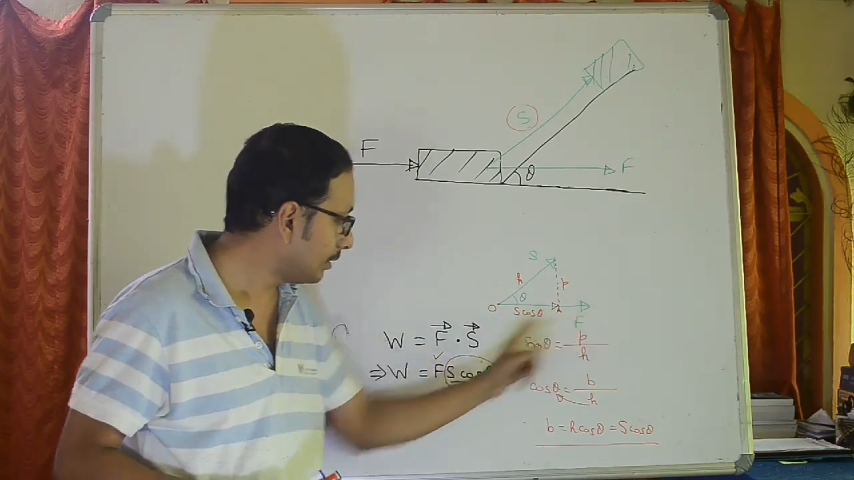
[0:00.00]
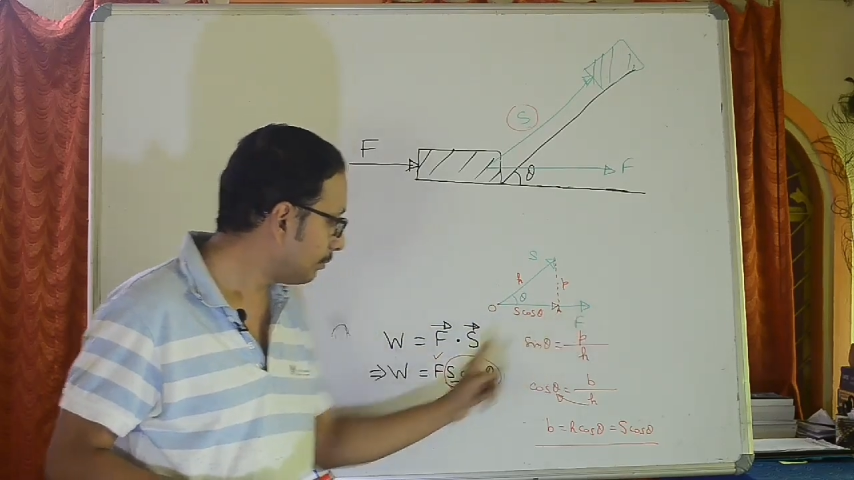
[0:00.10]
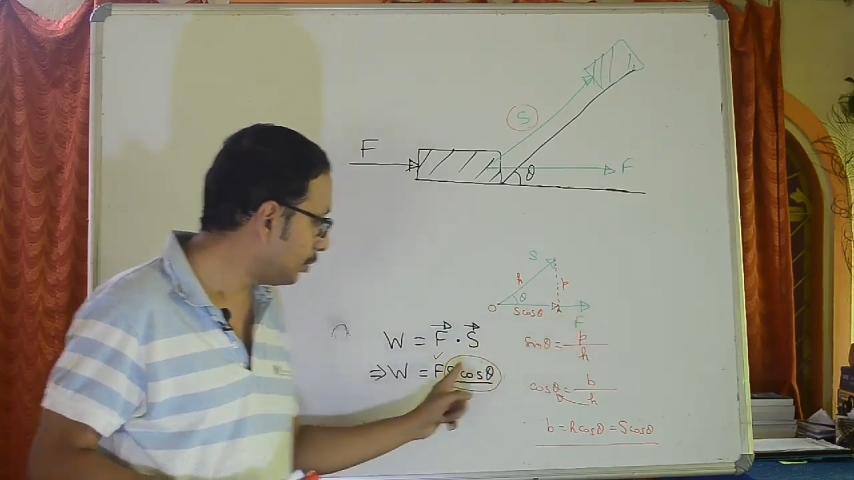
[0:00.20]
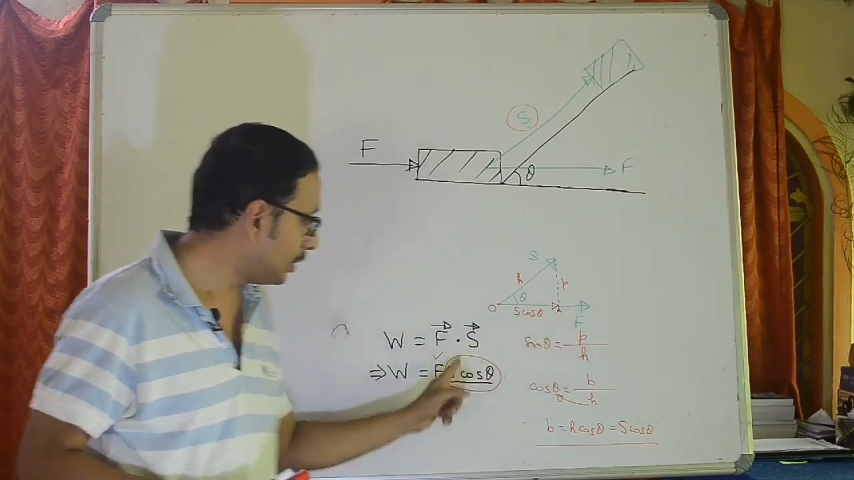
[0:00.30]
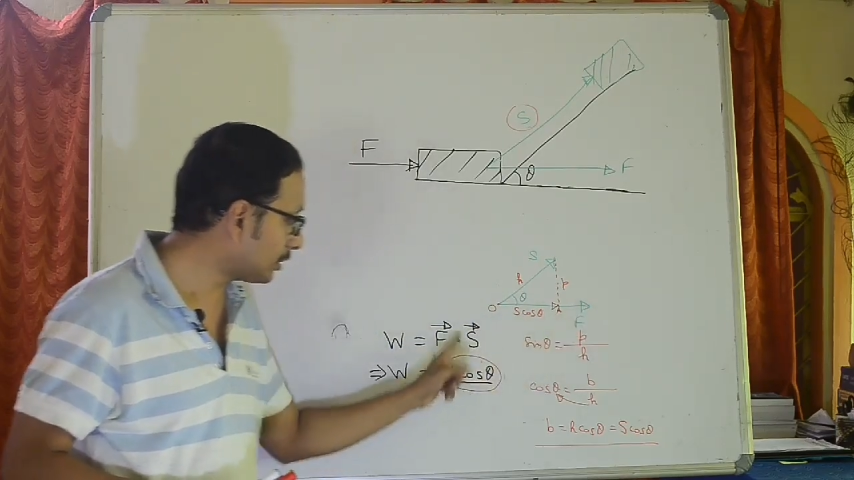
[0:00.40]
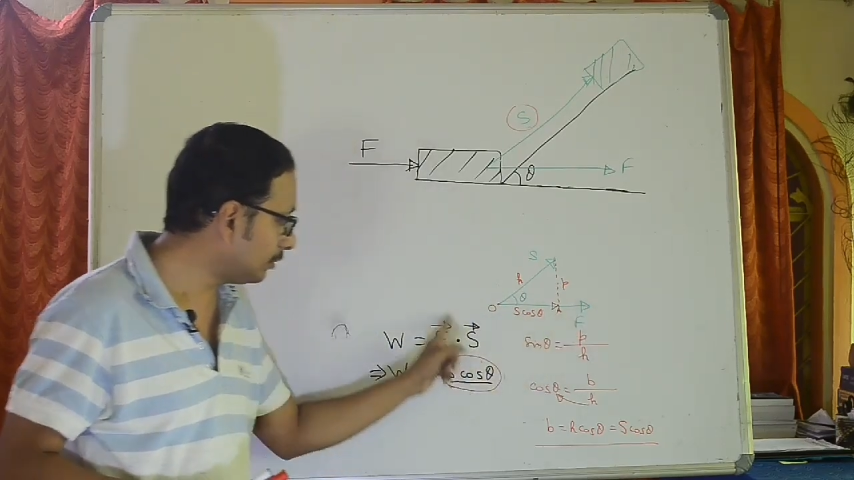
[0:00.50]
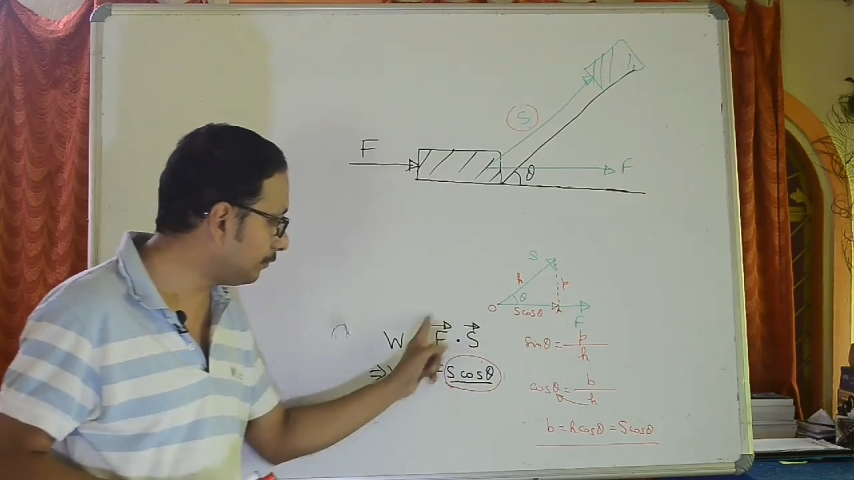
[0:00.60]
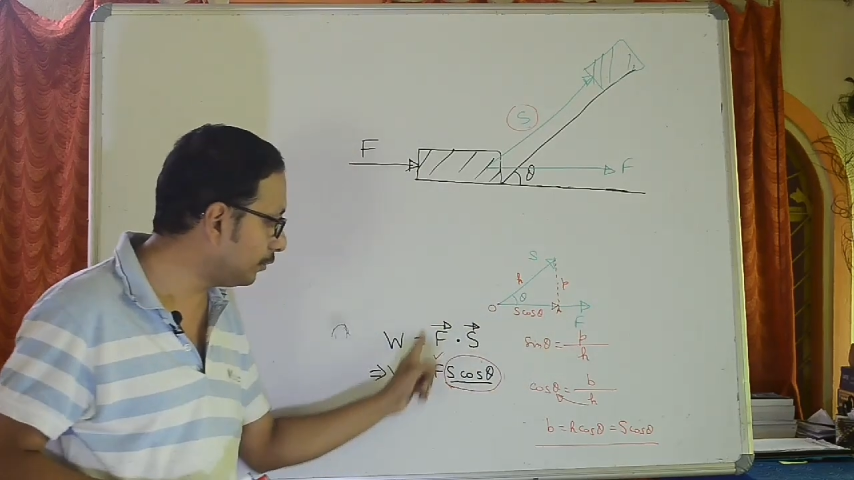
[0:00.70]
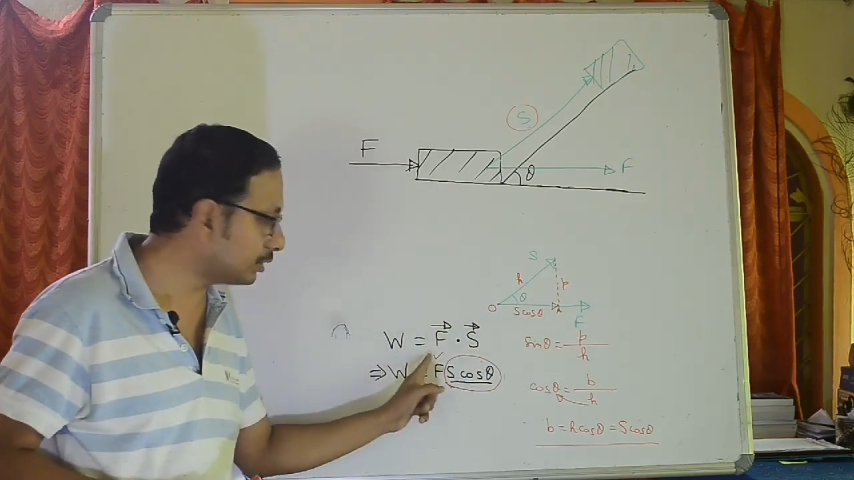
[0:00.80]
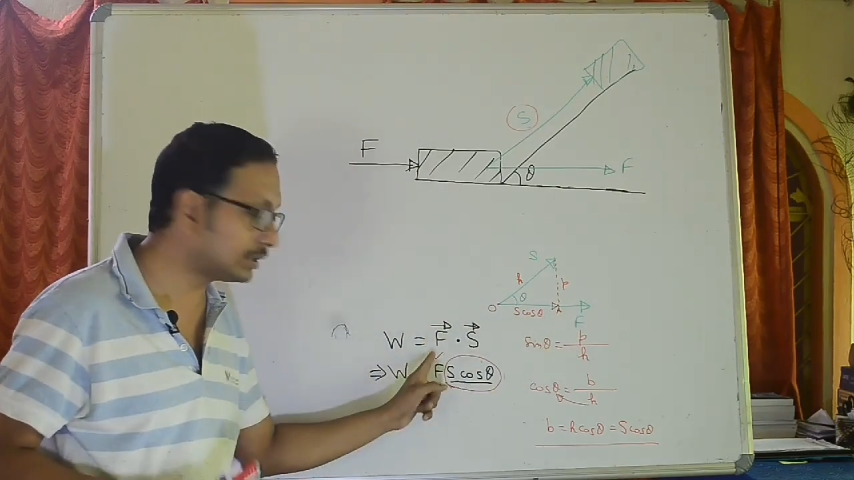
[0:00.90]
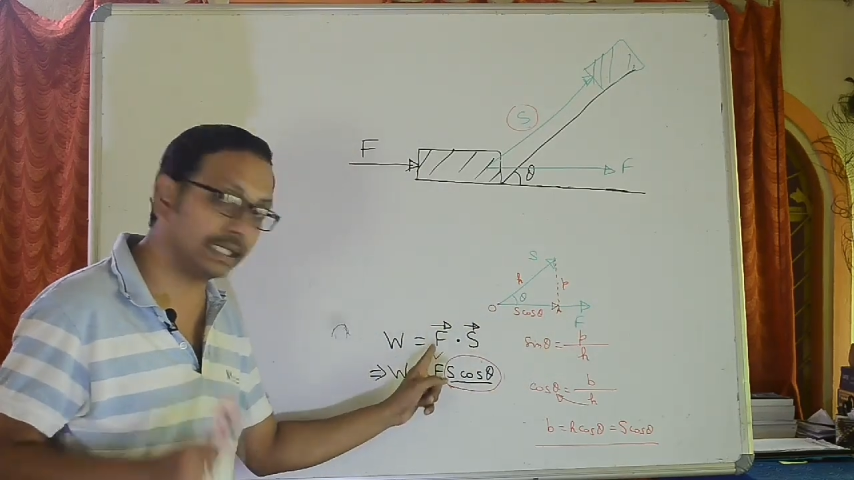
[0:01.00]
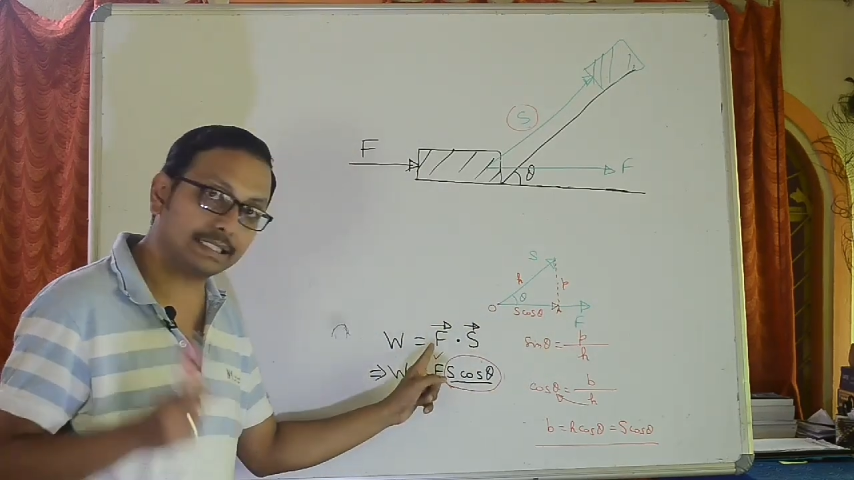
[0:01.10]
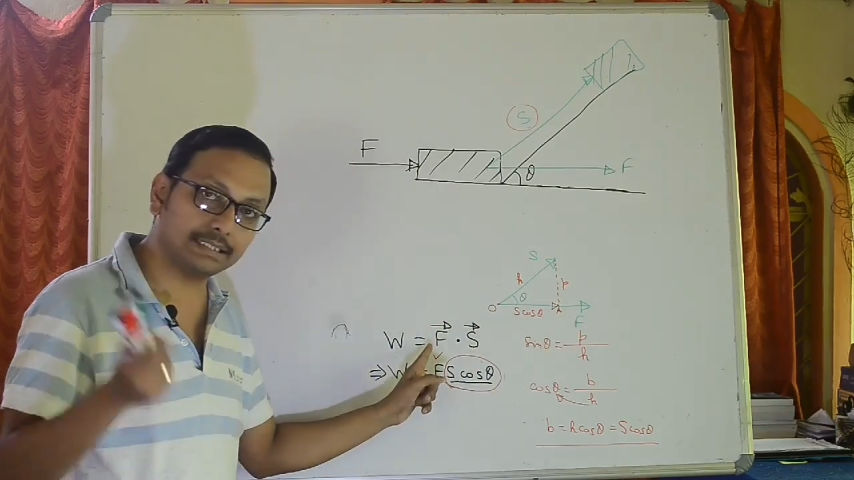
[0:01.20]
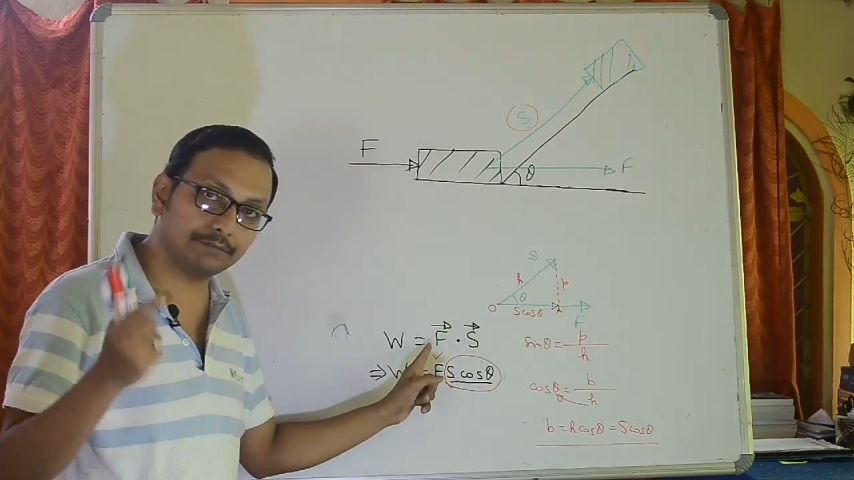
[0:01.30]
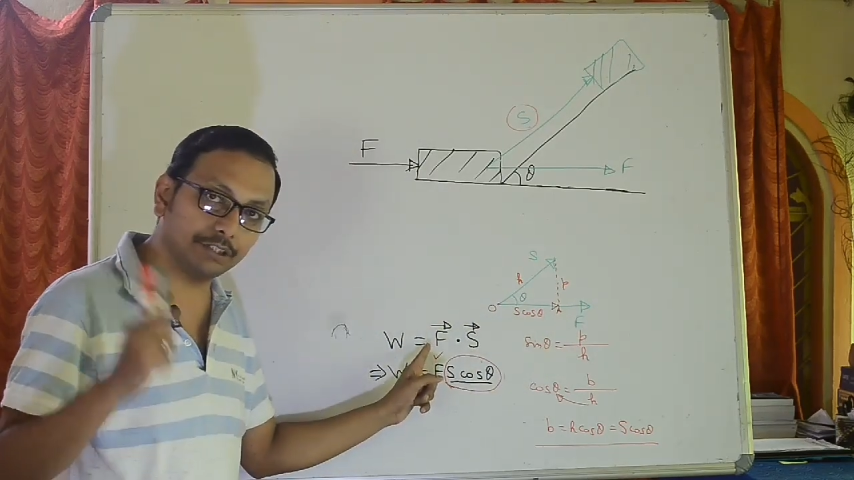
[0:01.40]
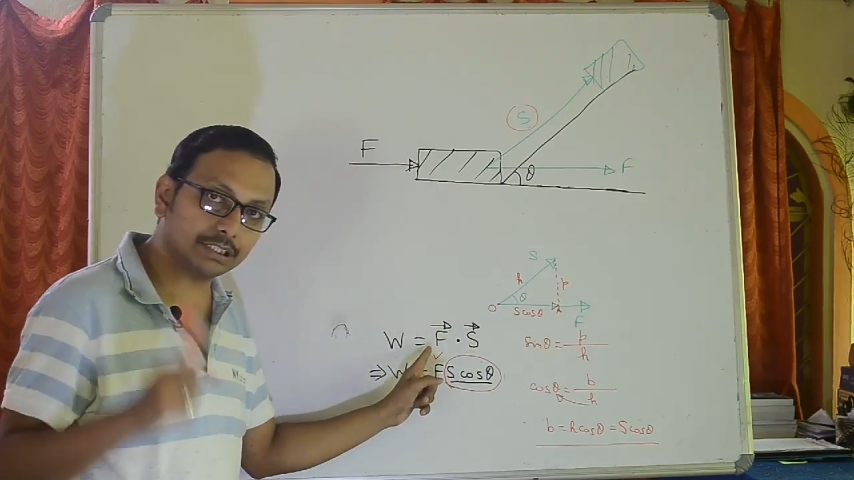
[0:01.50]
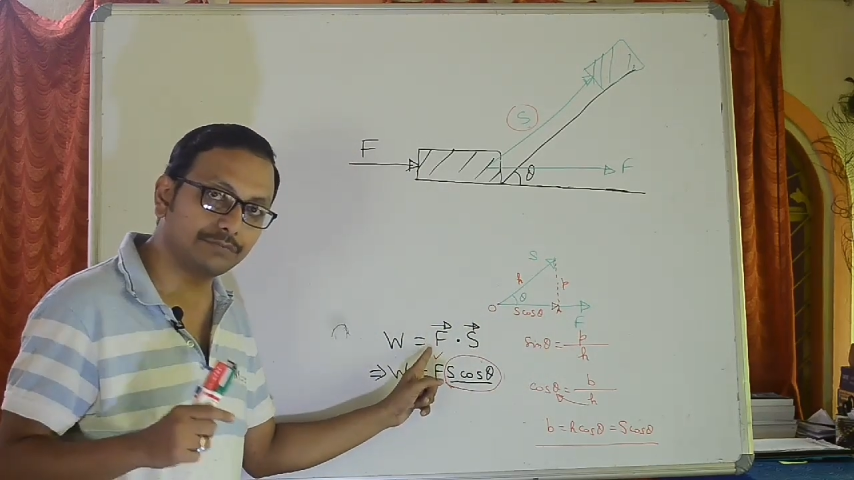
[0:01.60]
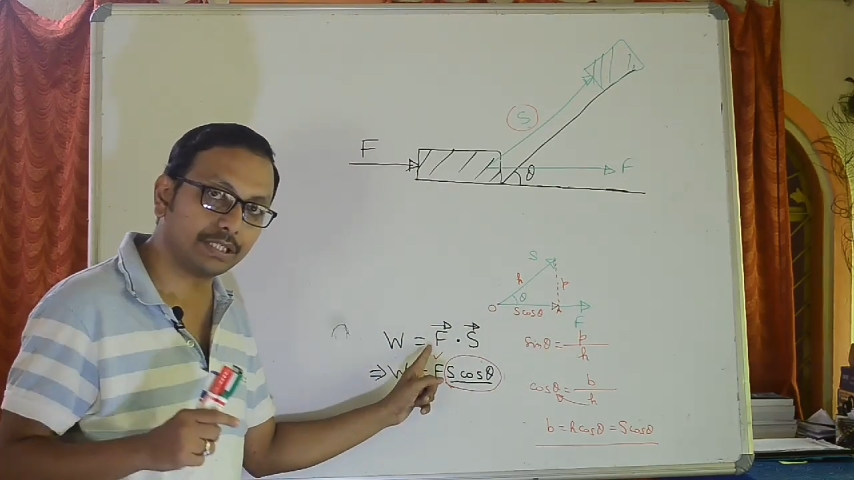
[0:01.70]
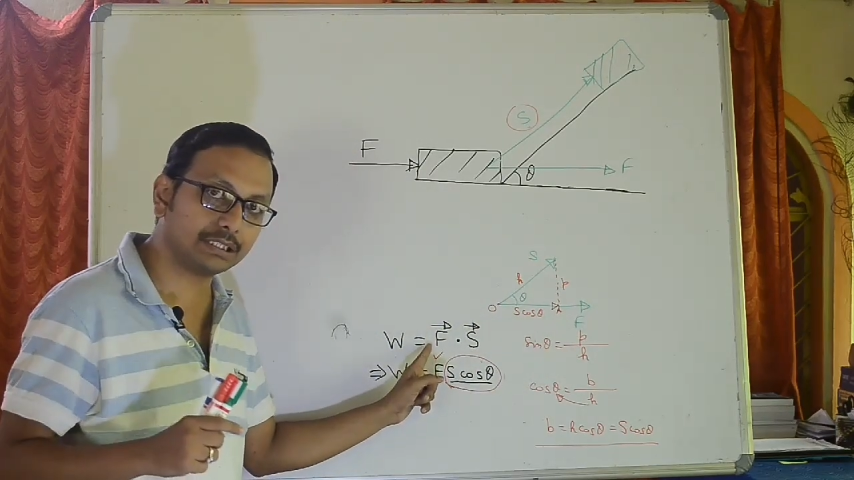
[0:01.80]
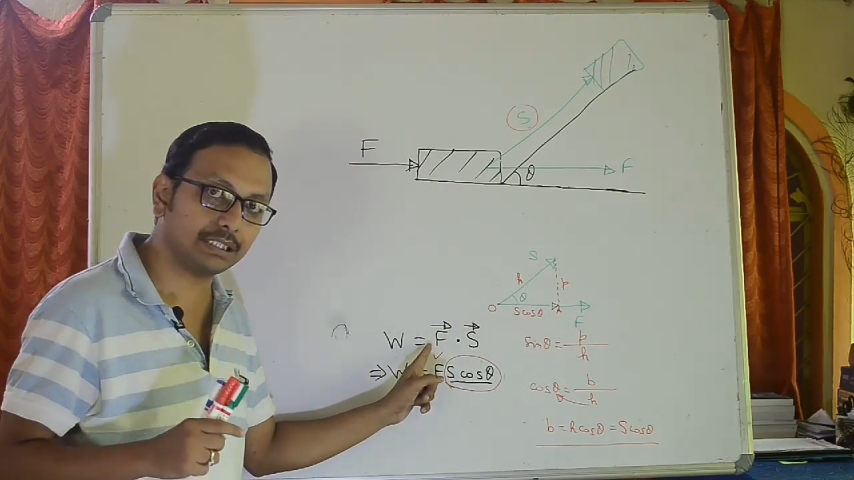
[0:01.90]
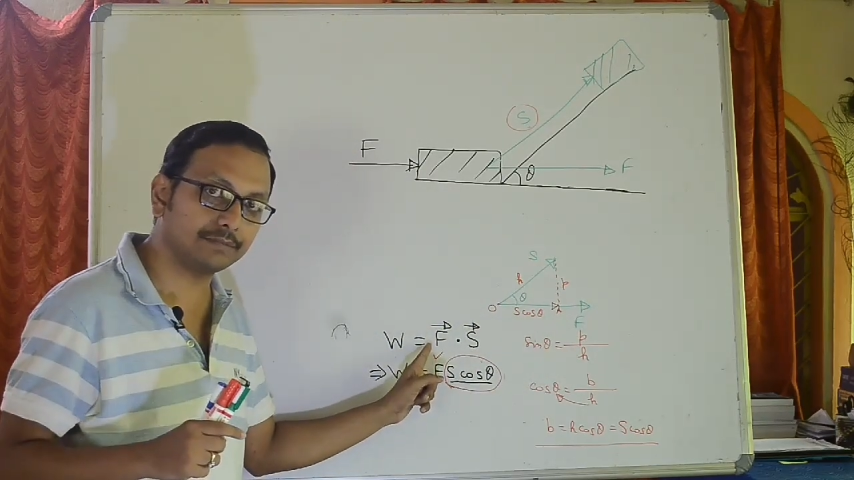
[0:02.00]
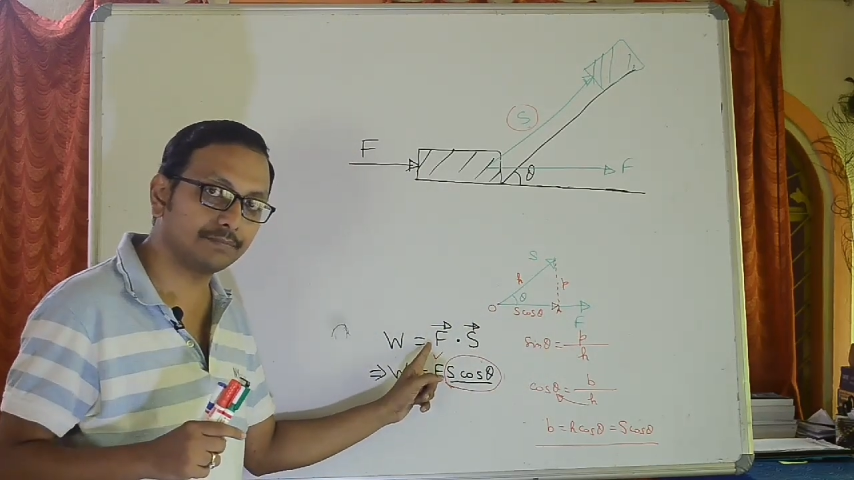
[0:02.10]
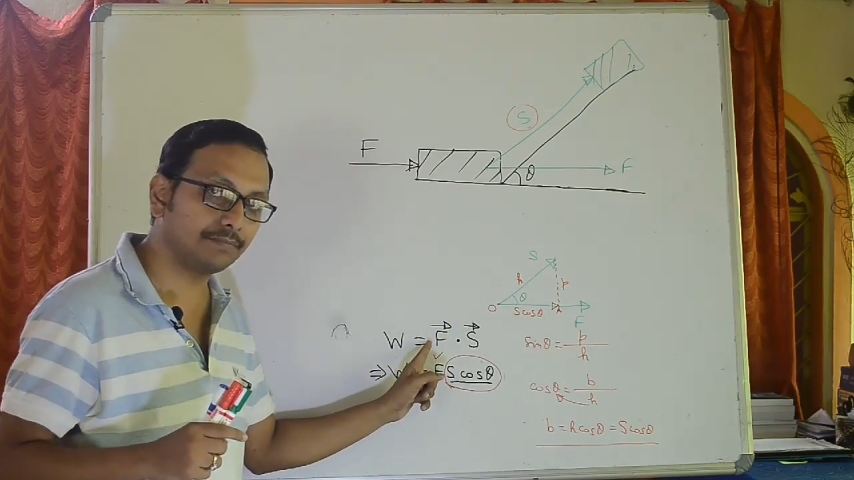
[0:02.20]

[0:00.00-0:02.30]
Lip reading: that is the first vector,